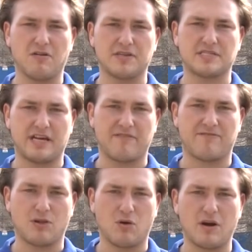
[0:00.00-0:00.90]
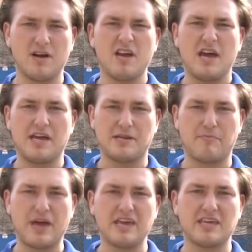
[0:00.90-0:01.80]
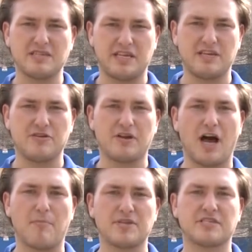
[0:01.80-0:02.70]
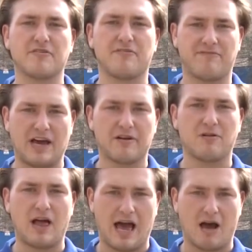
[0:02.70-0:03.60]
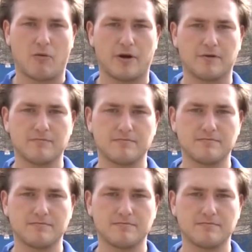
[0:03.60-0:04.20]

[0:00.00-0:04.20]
on the Senate floor and debate continued up until the final hour.